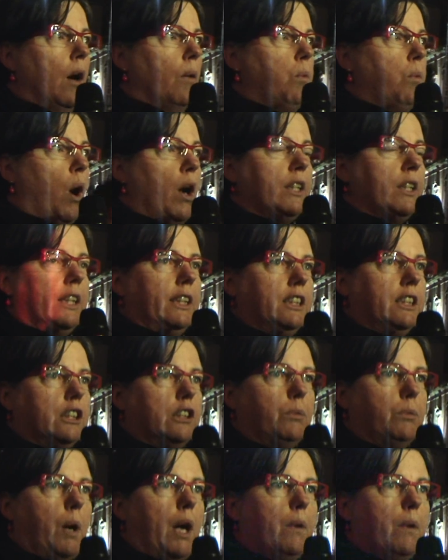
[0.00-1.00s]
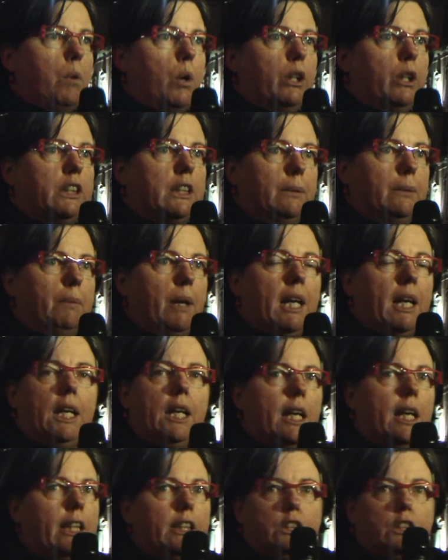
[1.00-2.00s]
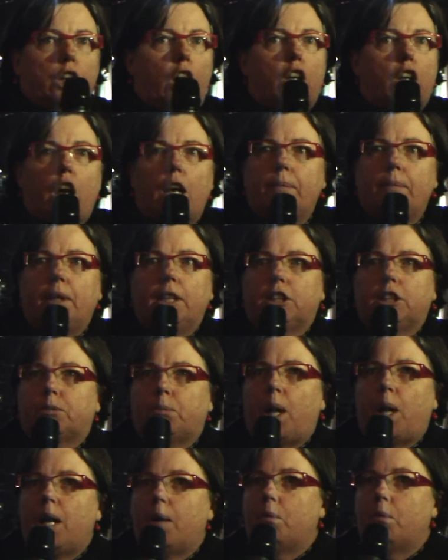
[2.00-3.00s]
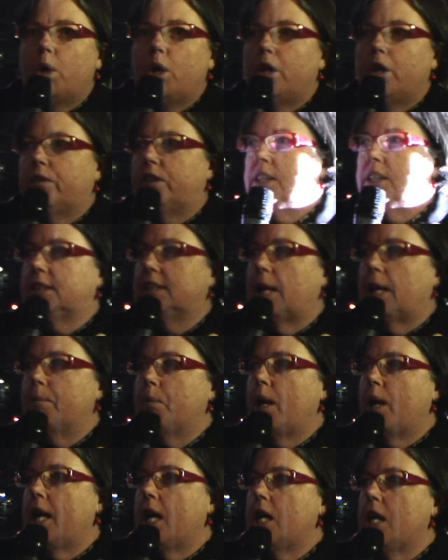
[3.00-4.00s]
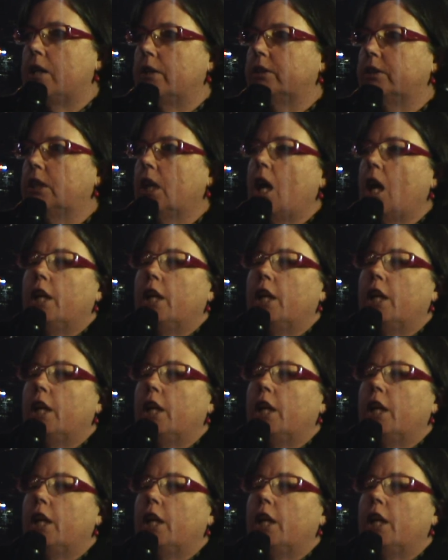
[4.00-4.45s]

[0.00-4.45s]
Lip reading: What is a swear word to me is not going to be a swear word to someone else.